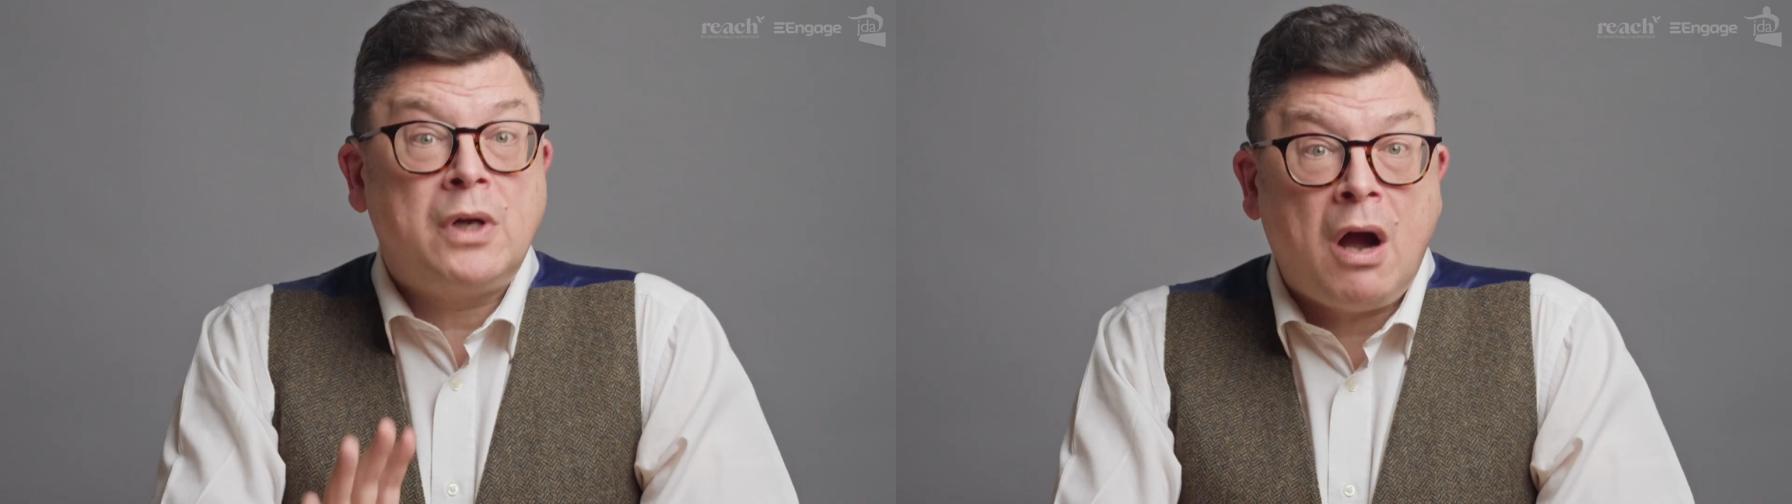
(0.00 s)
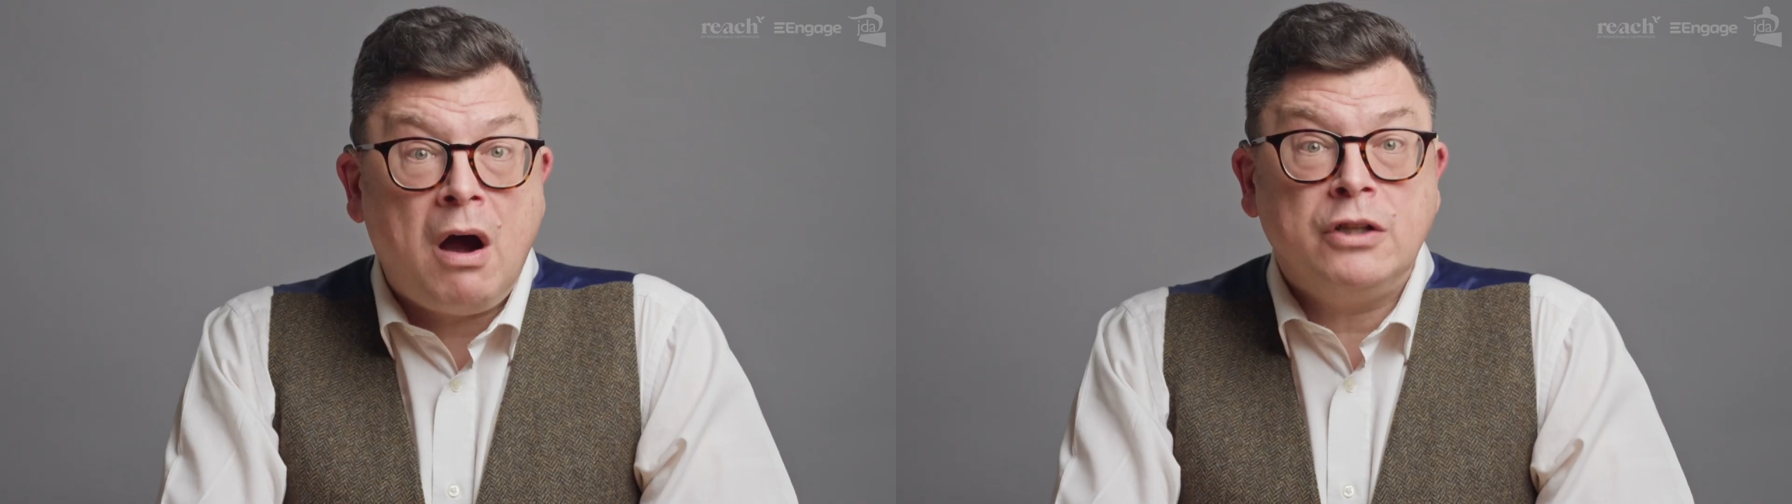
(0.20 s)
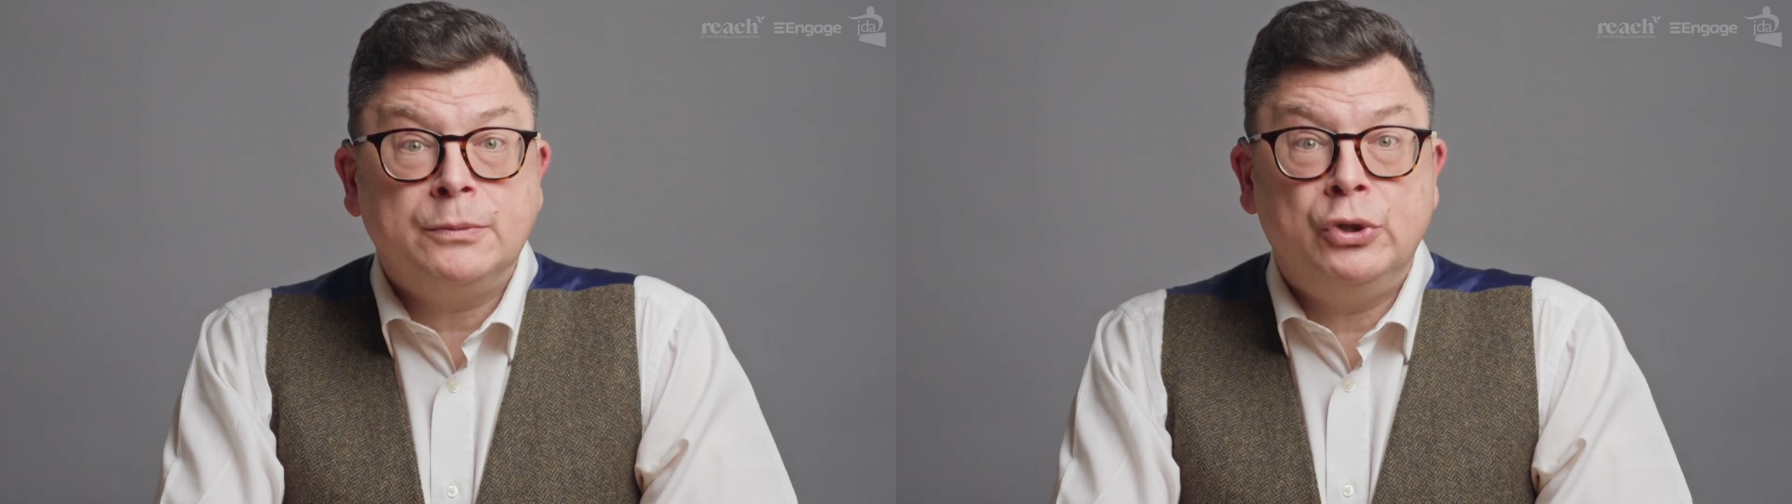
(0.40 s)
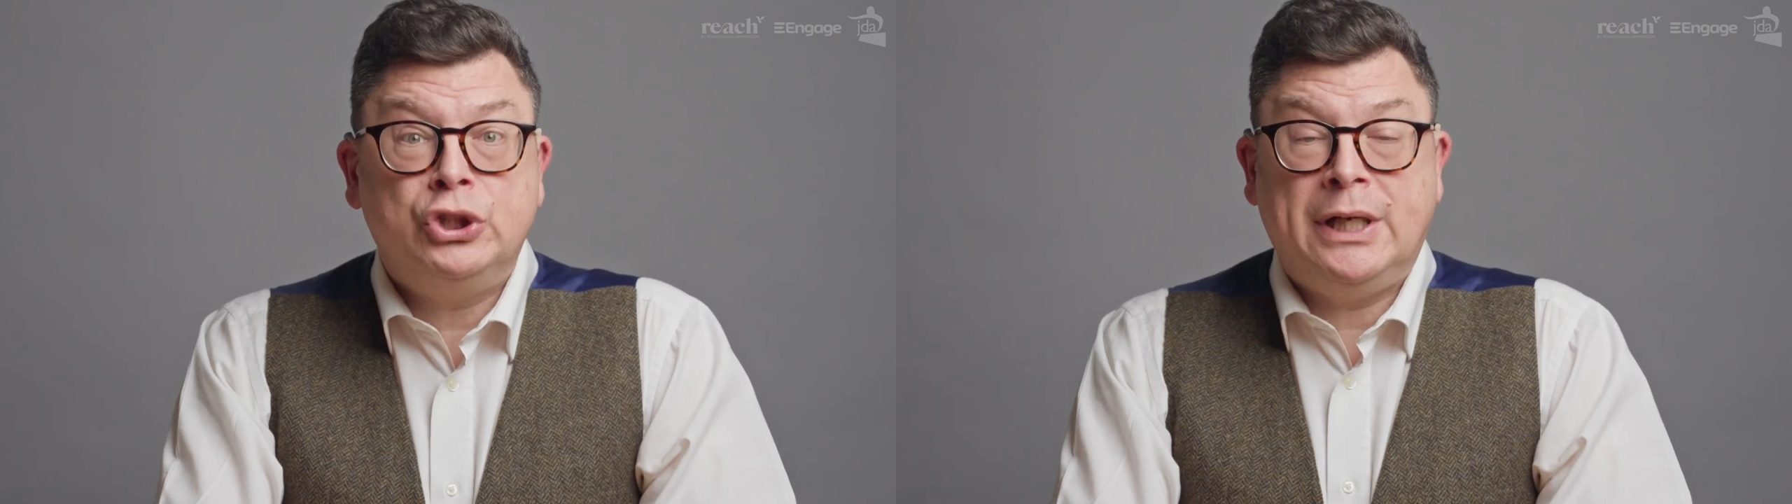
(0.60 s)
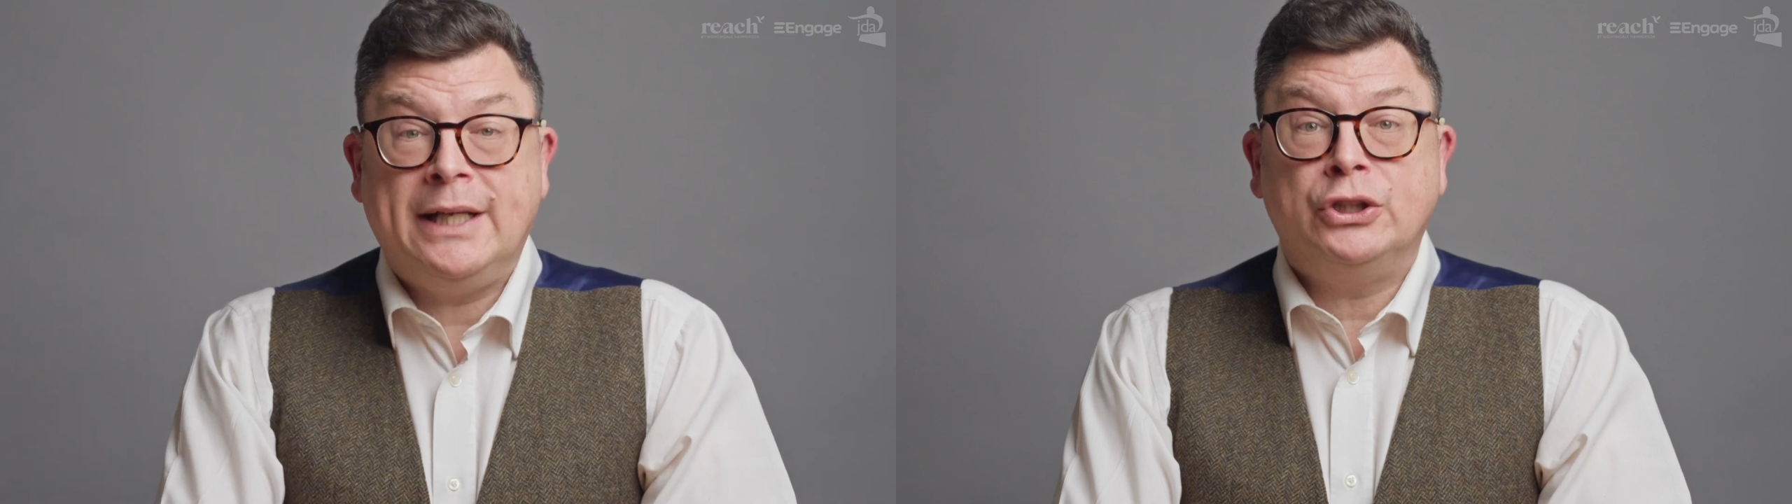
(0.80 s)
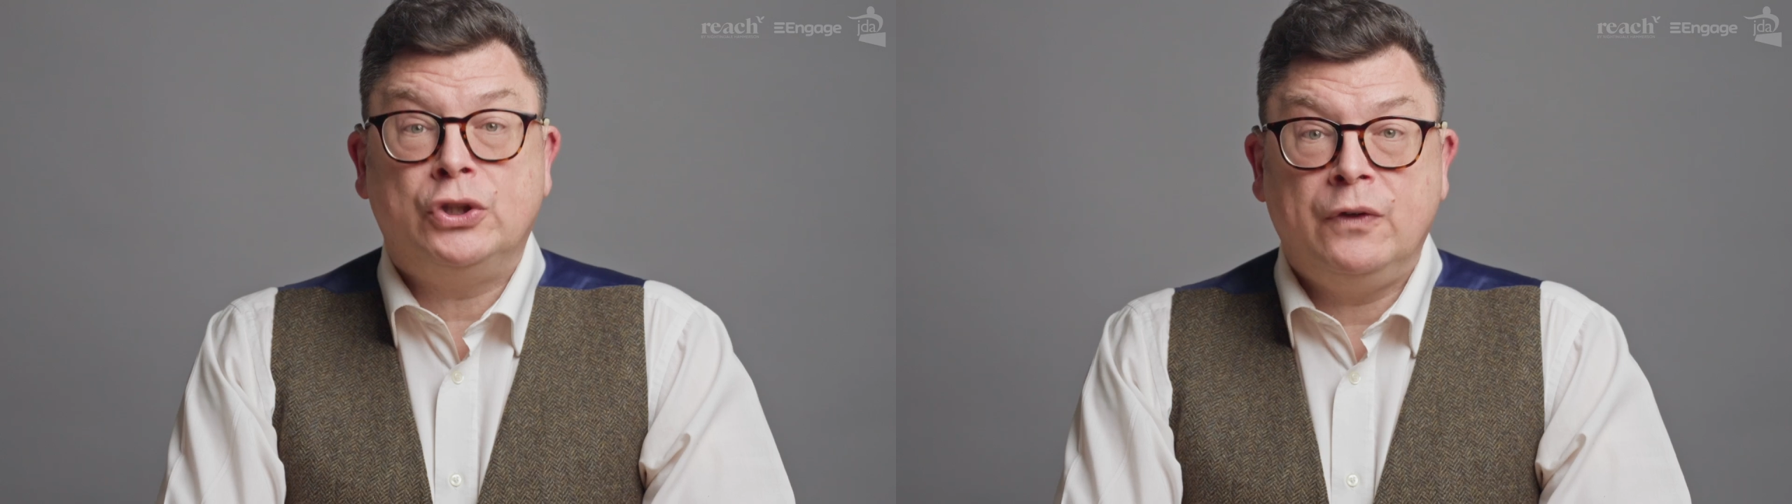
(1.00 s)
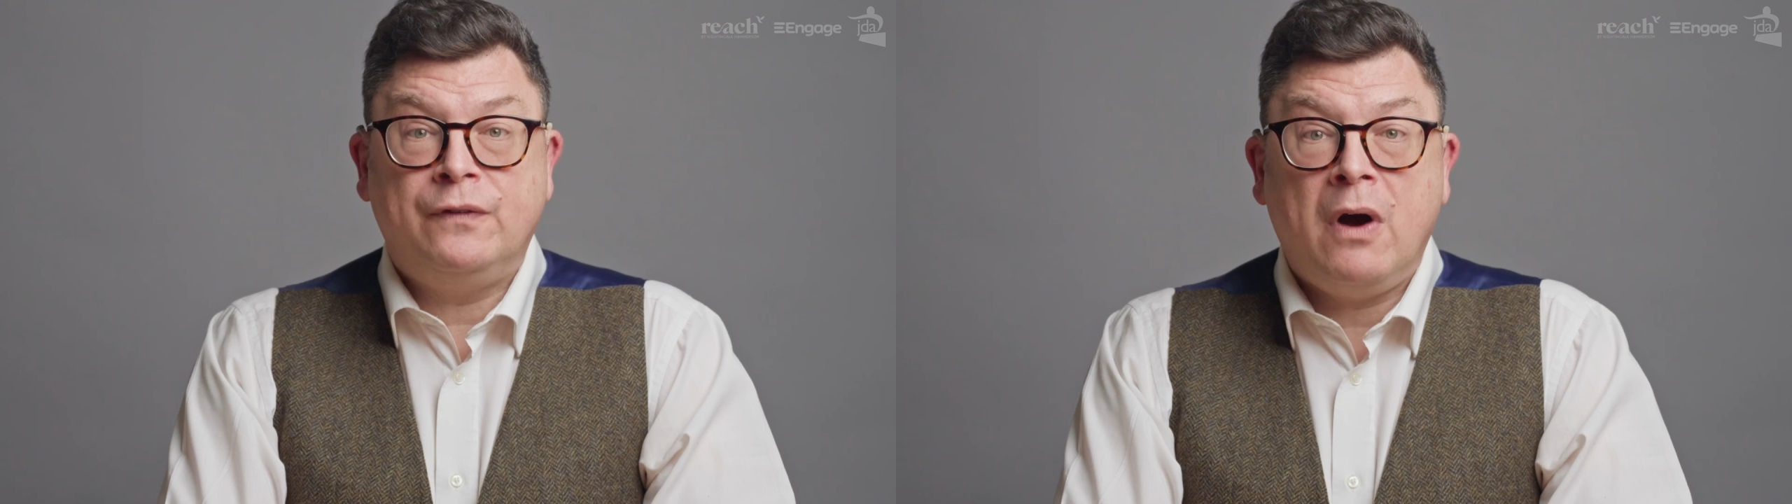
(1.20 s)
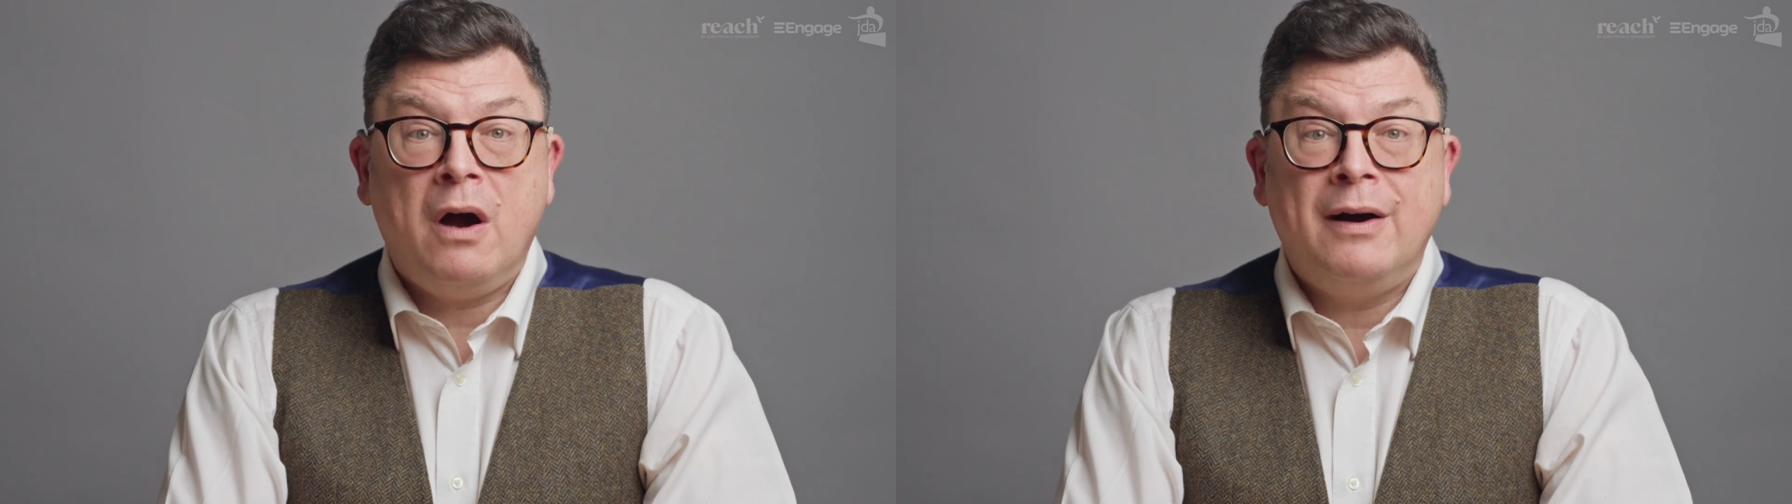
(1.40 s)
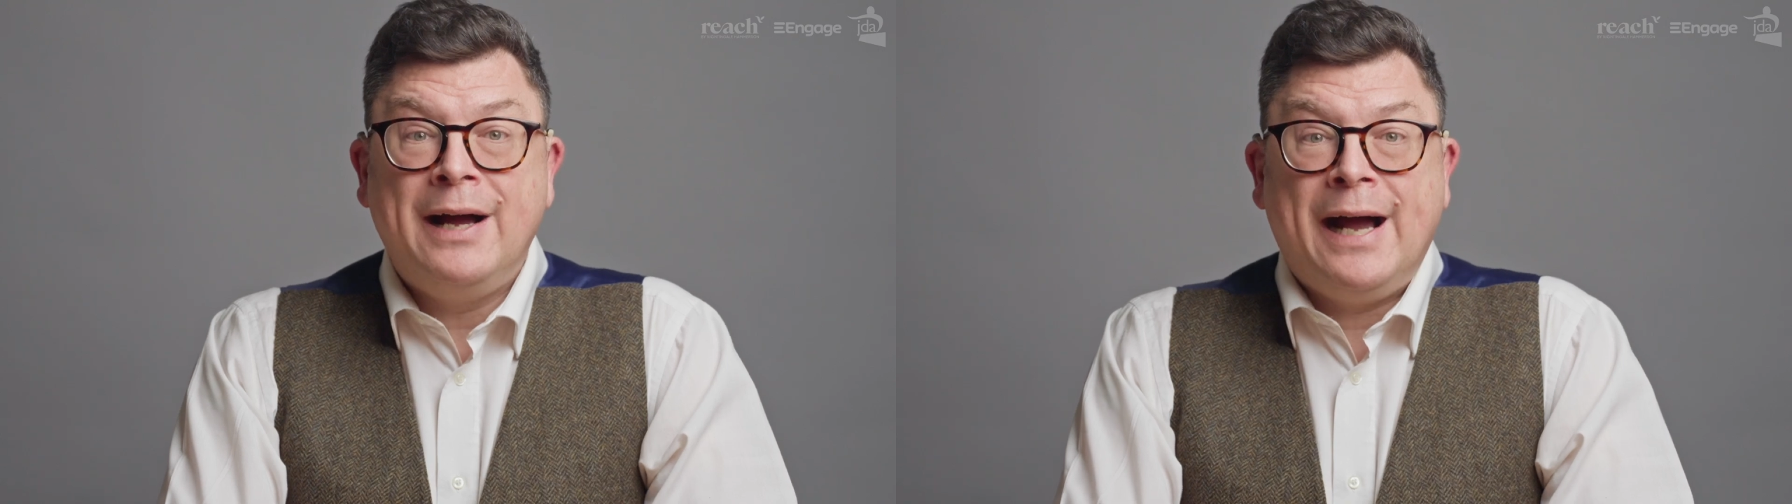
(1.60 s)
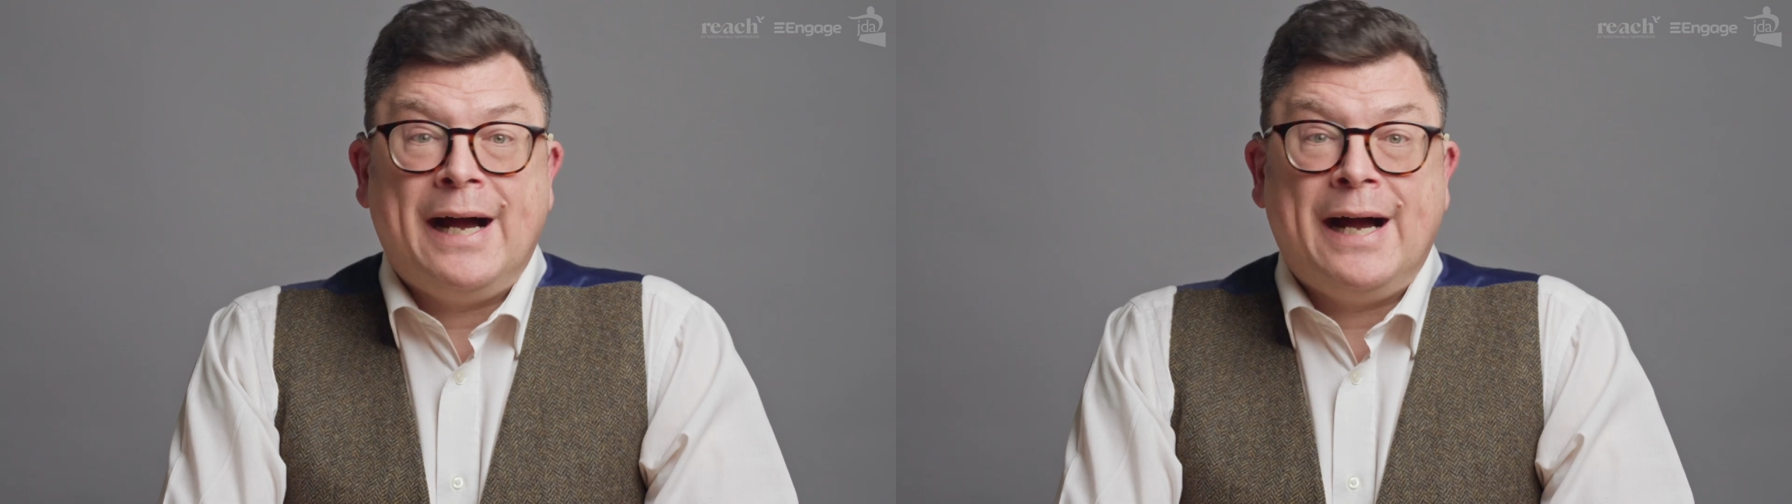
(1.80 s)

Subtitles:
can't push it in too far